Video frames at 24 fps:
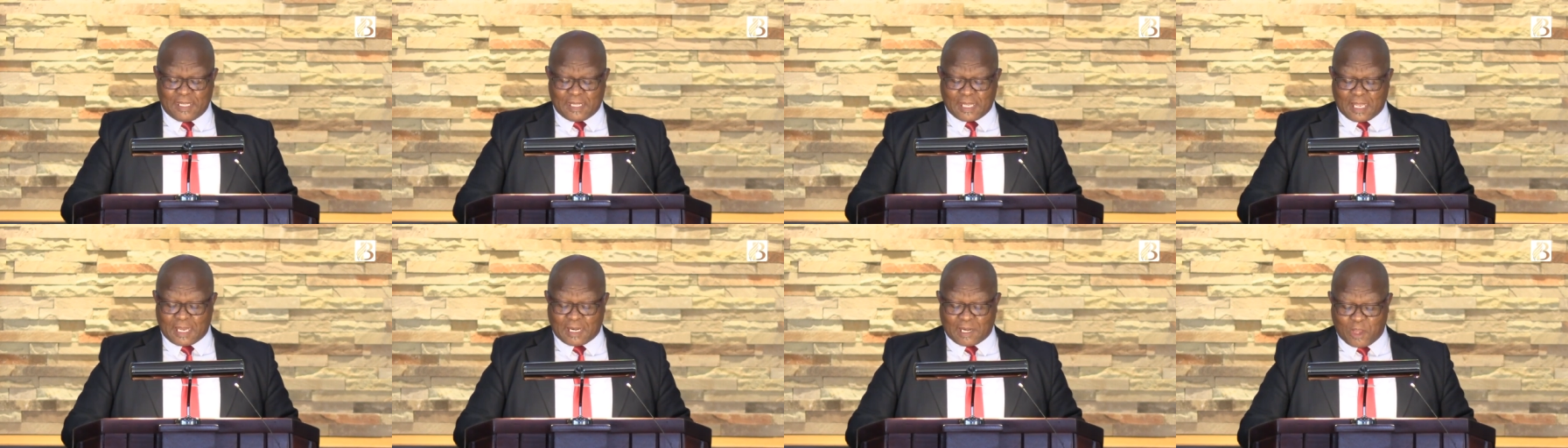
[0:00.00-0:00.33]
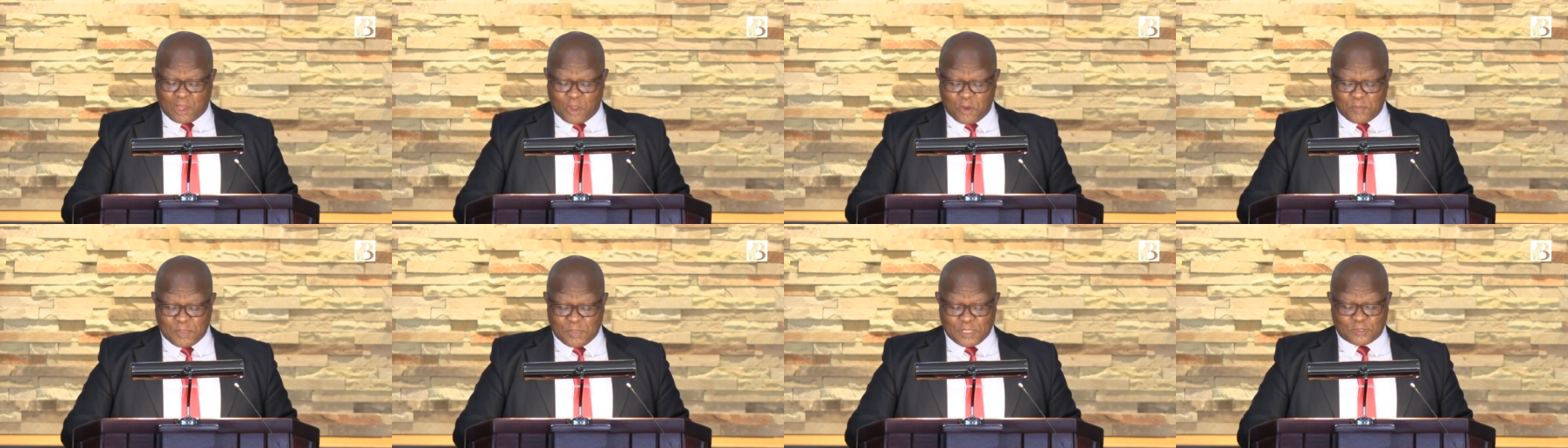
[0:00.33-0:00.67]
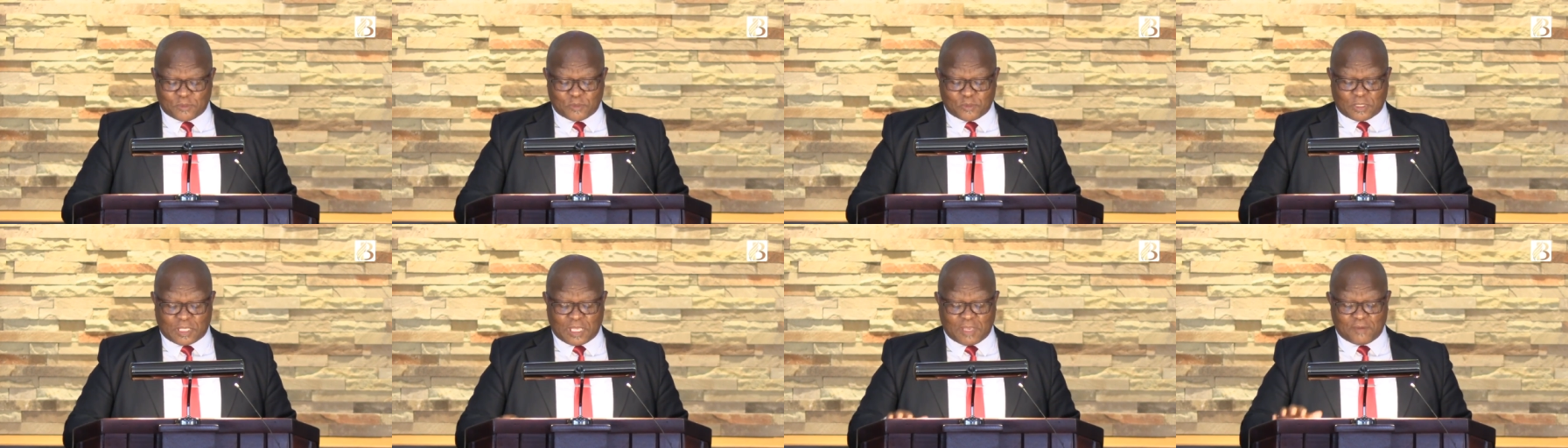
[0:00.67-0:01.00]
allow me
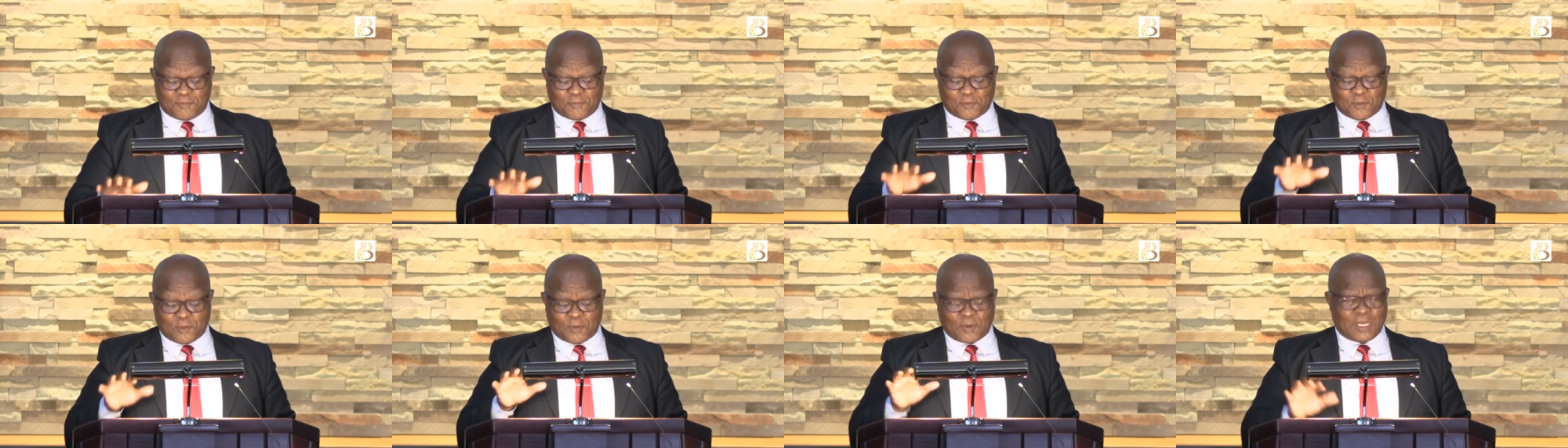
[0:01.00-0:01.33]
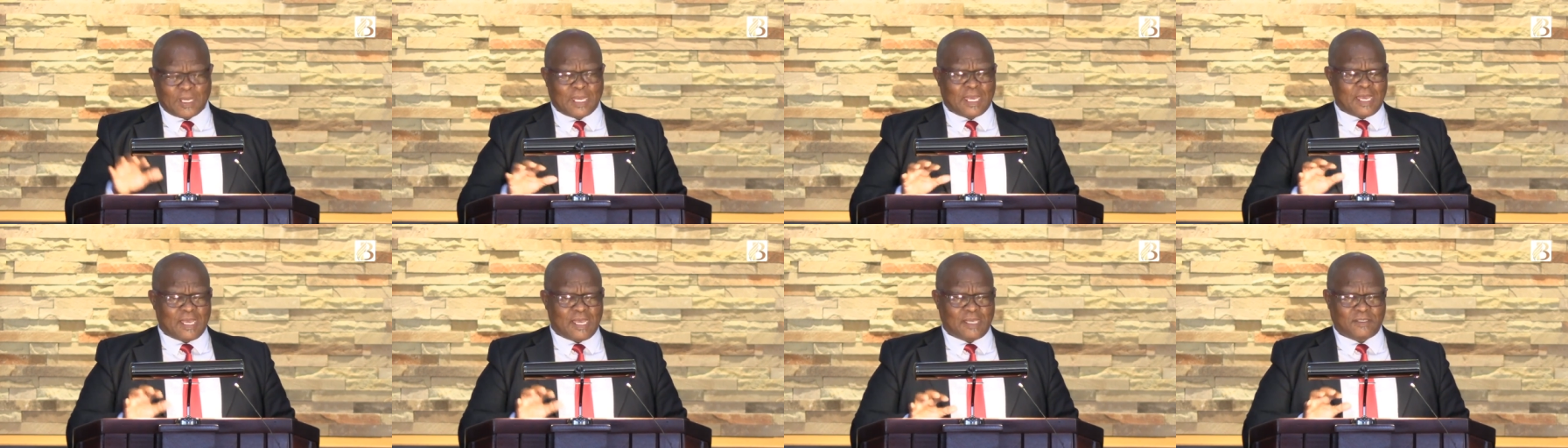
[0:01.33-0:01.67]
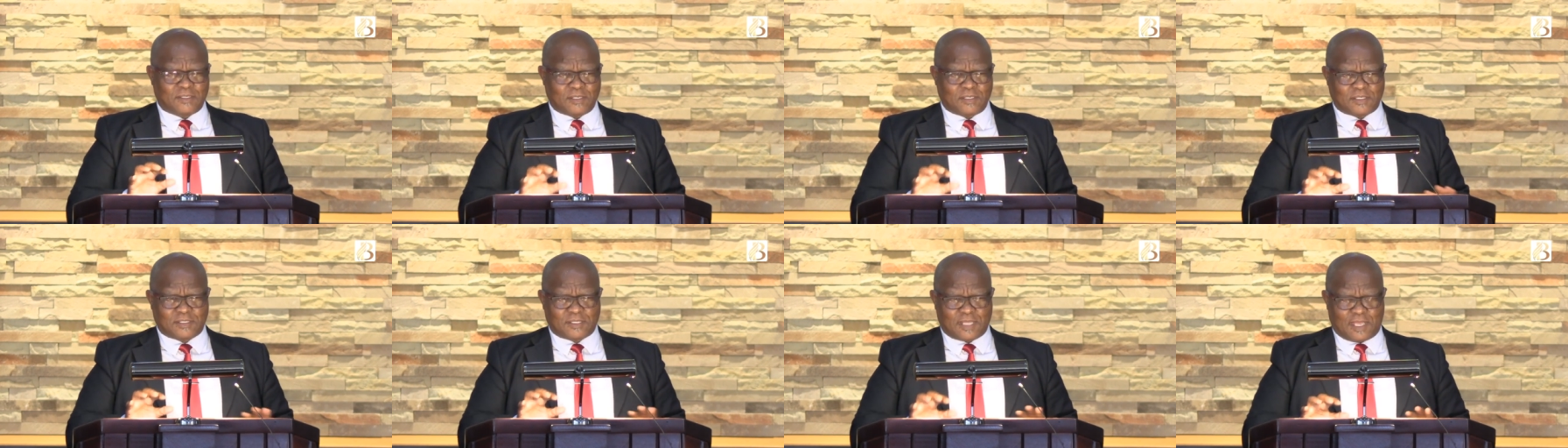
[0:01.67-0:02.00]
to give you uh,
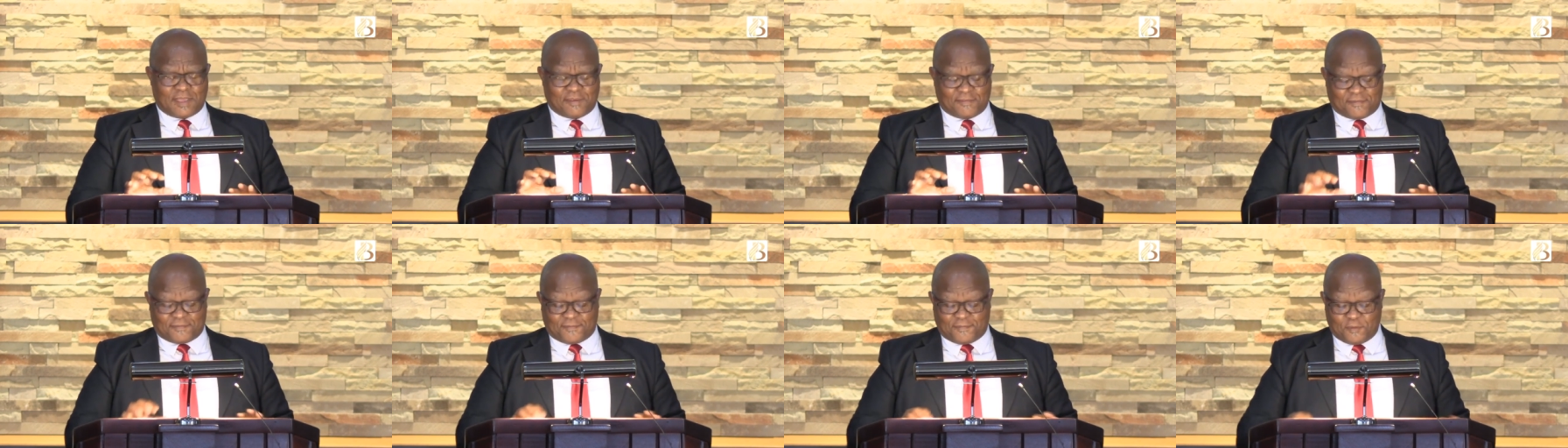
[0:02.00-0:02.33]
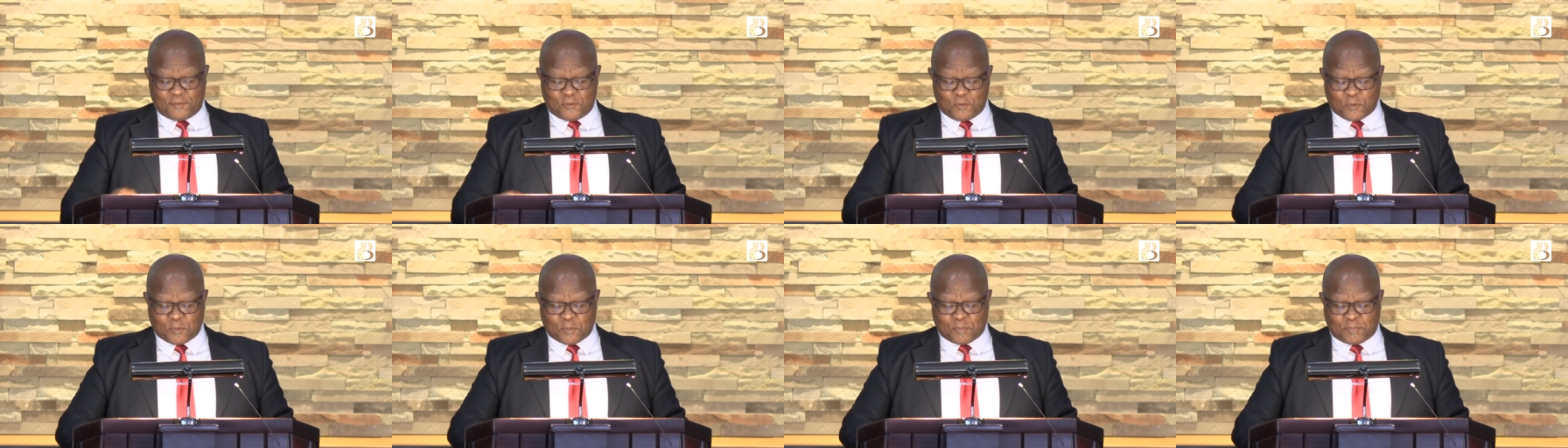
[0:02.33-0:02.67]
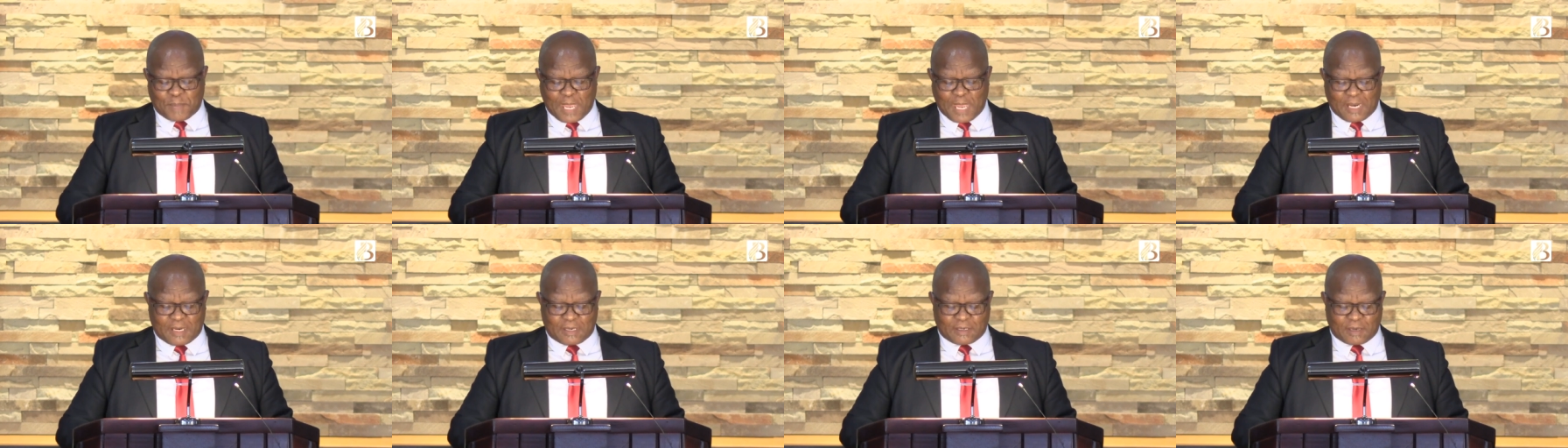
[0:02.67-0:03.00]
just a few
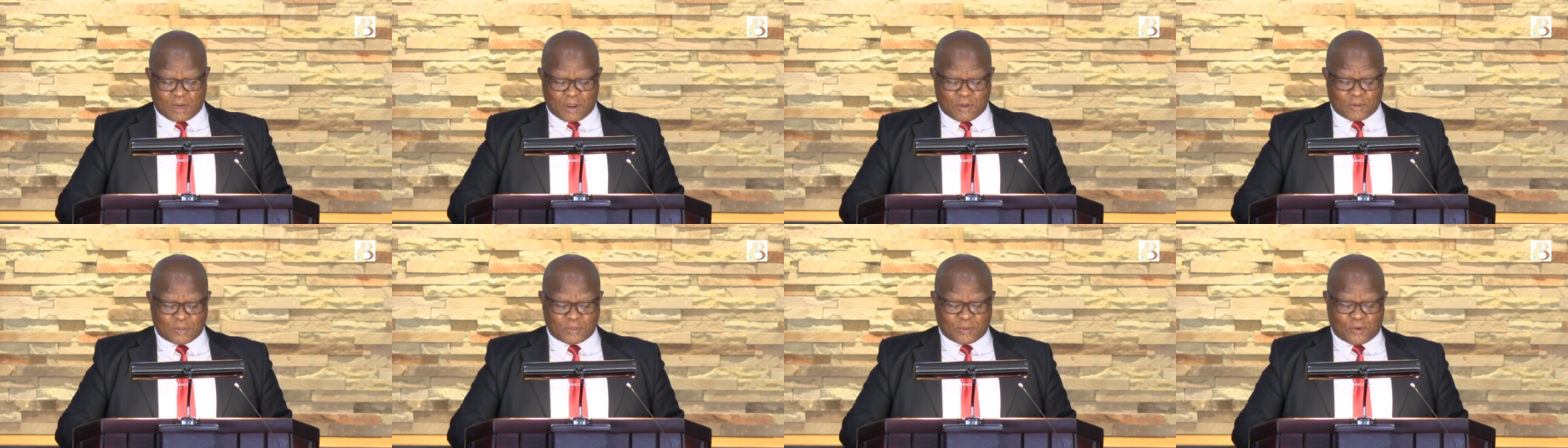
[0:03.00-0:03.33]
background